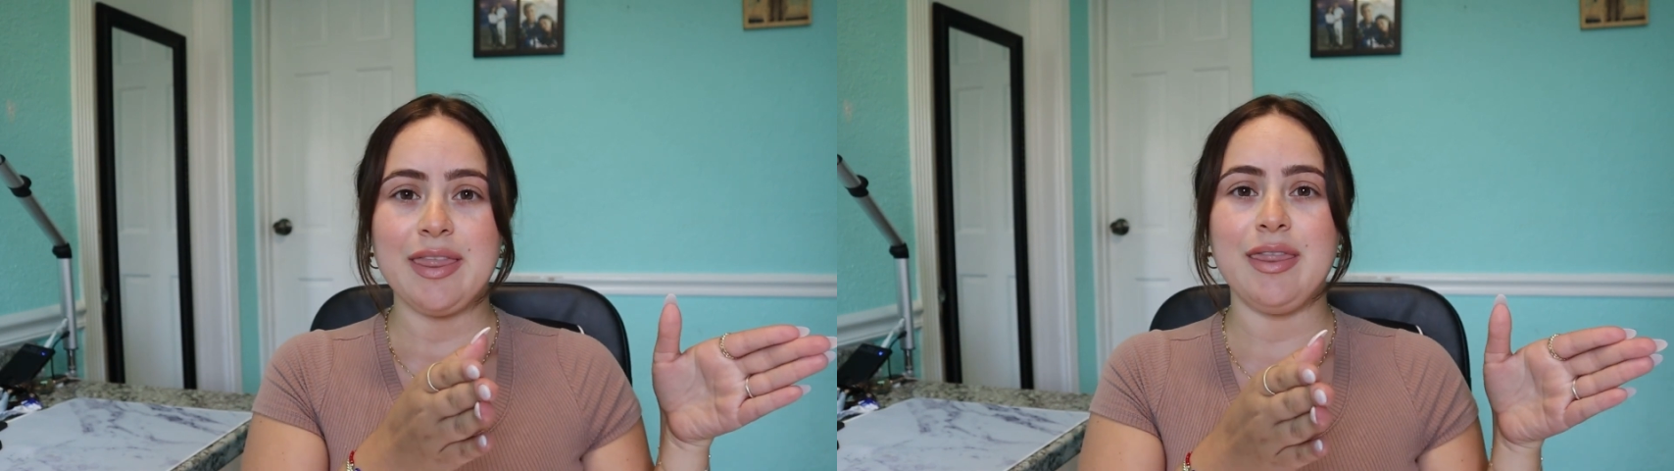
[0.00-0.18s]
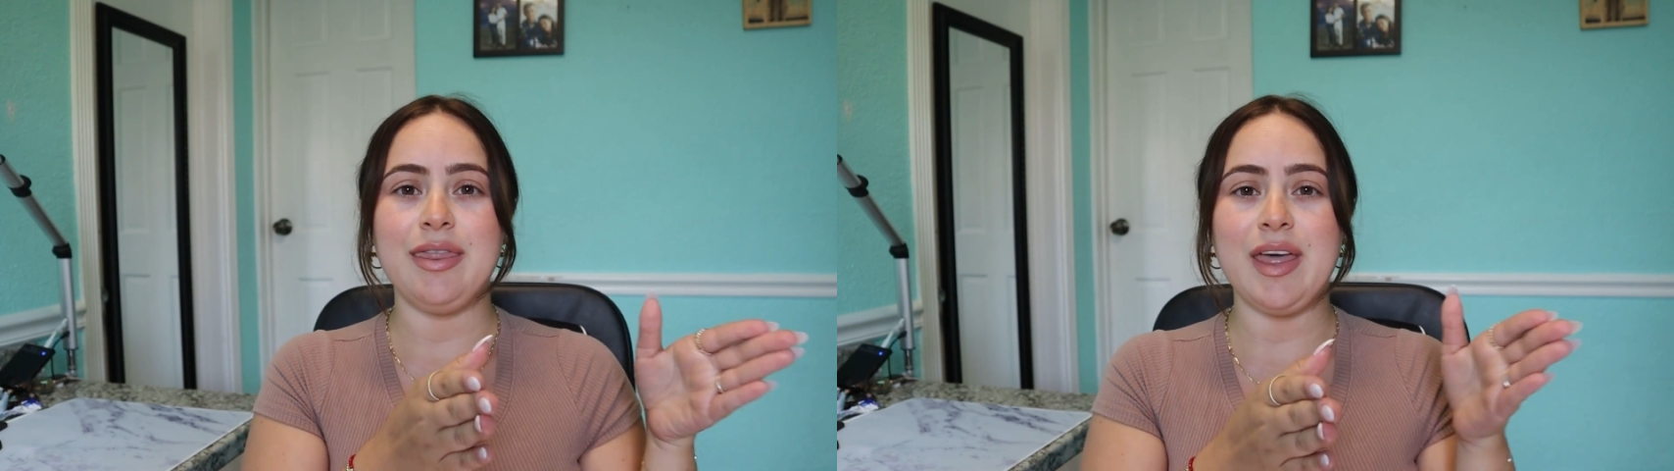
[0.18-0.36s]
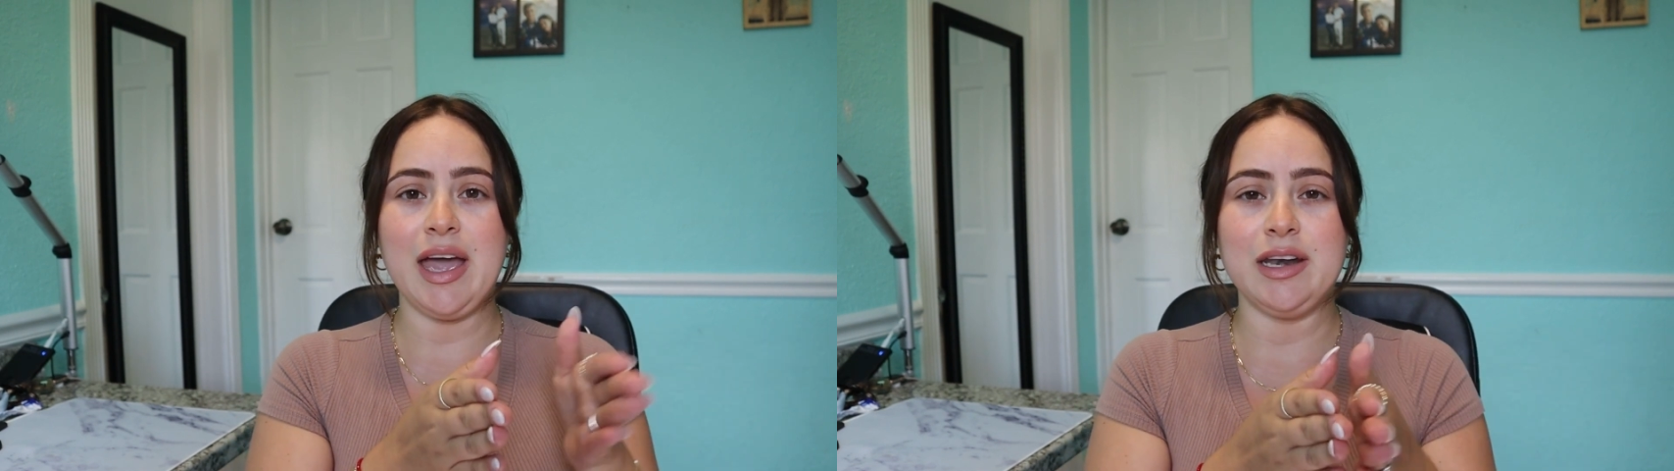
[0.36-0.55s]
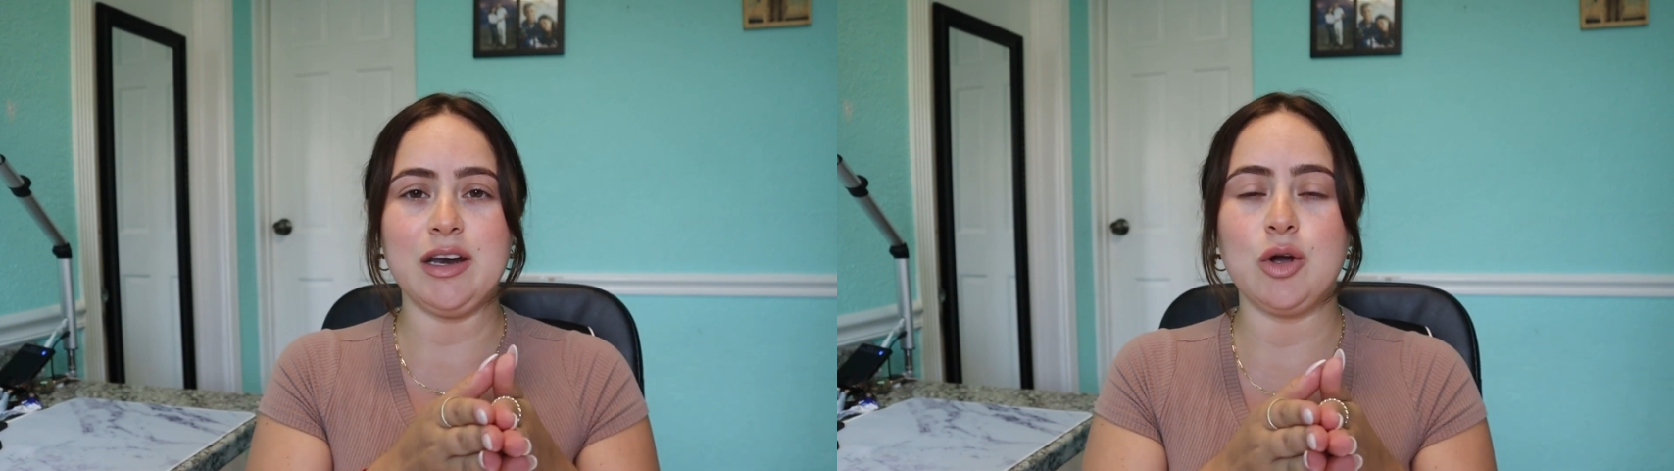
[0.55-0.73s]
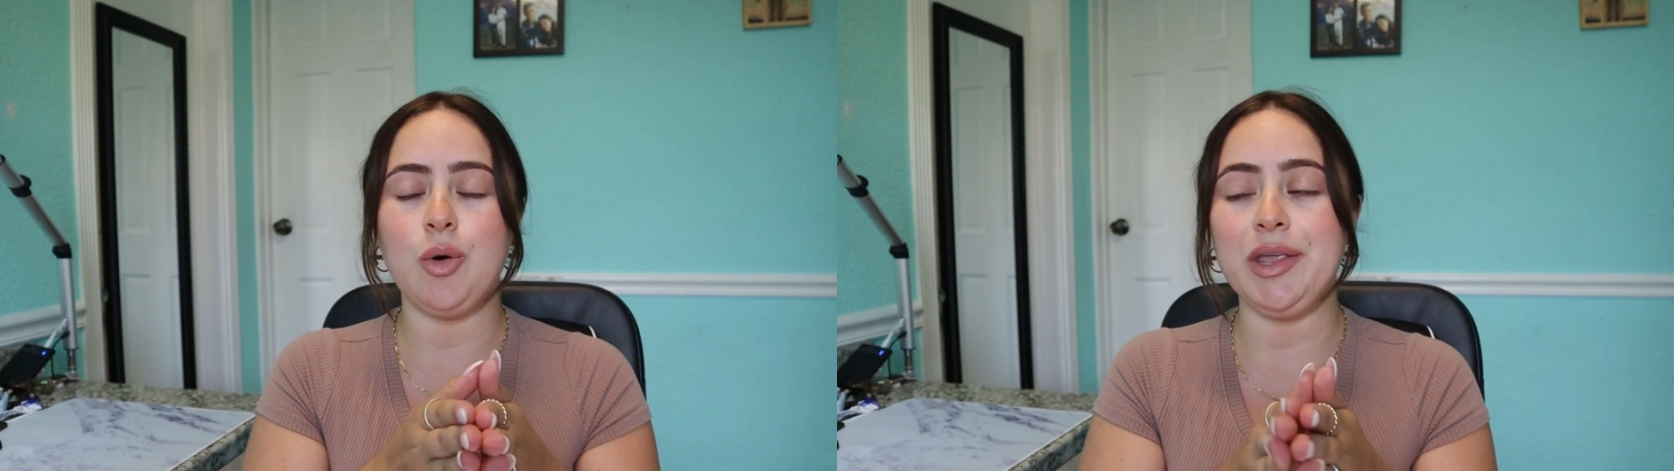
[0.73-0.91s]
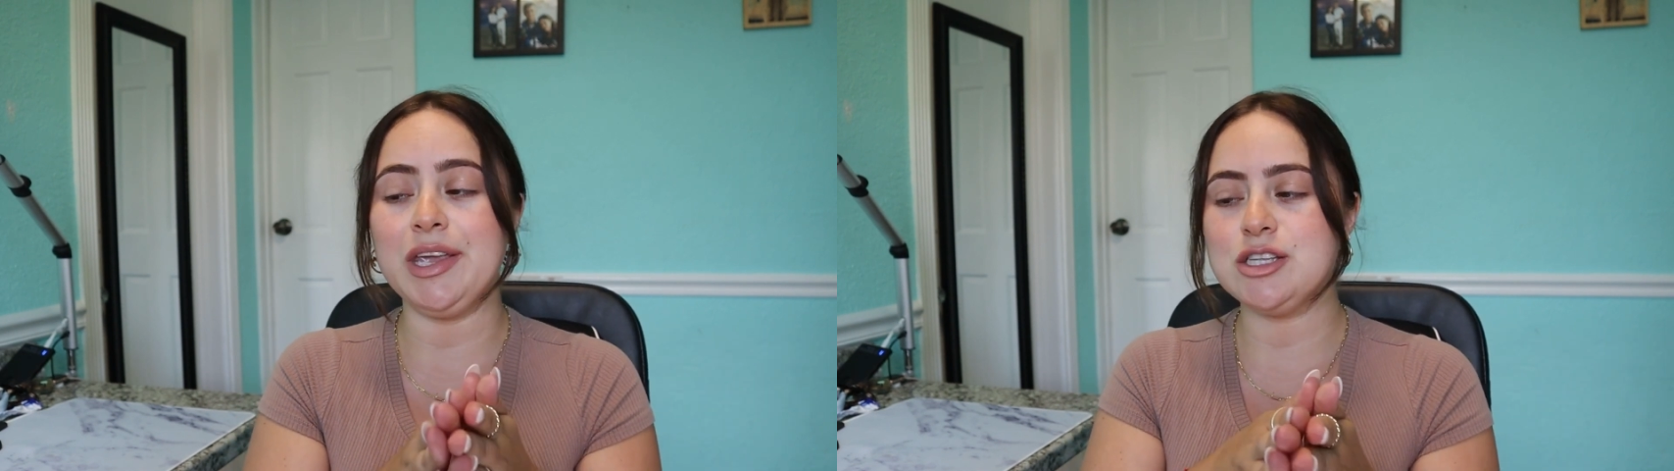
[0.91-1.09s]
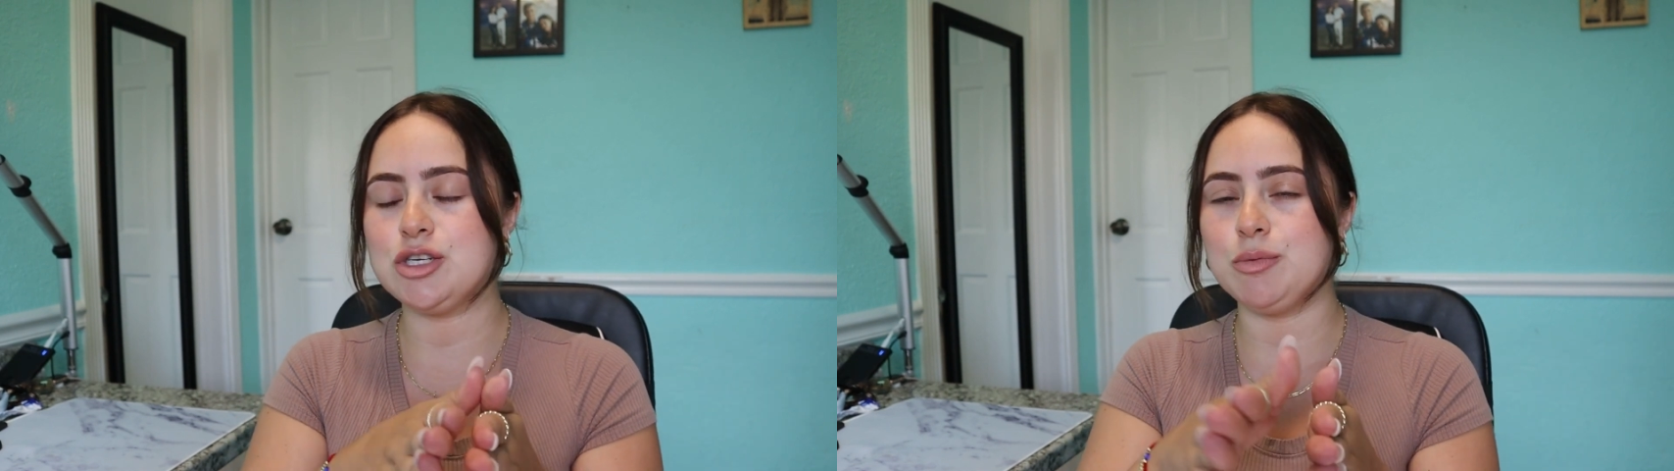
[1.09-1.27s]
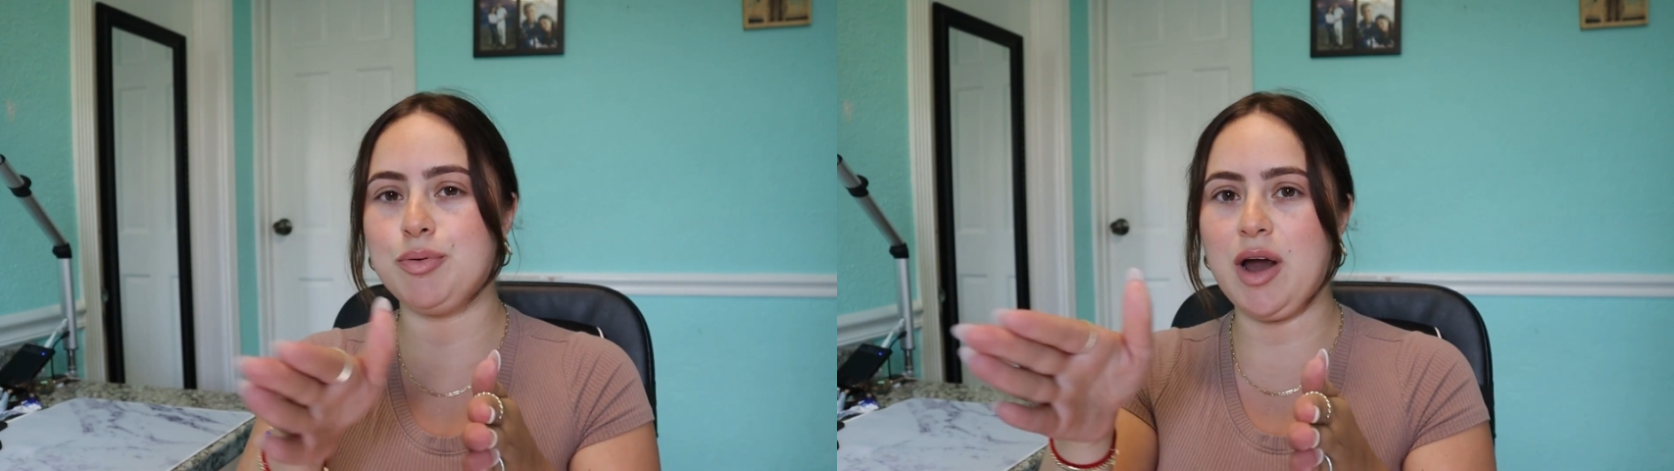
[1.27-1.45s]
than going
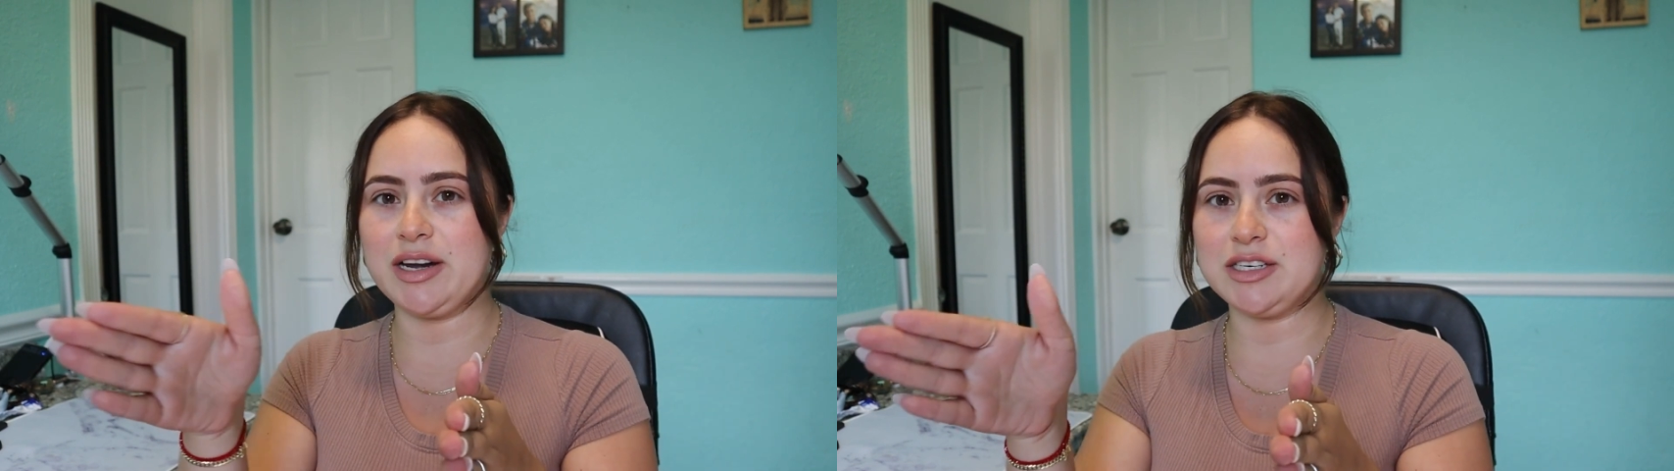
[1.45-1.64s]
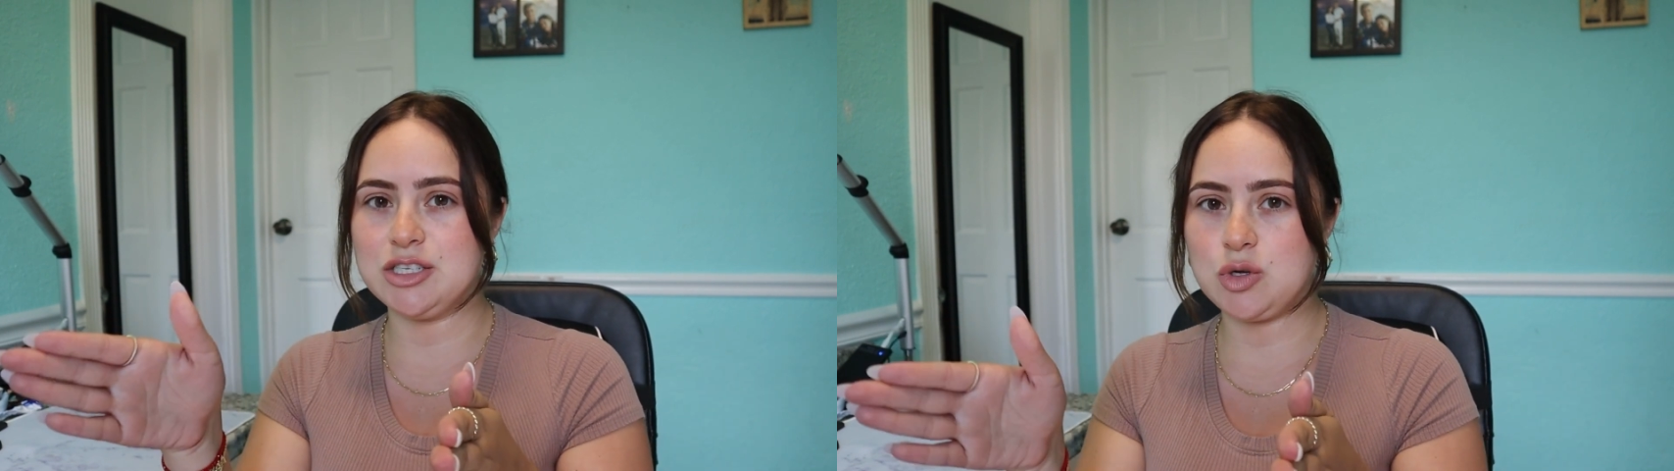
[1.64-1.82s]
into practice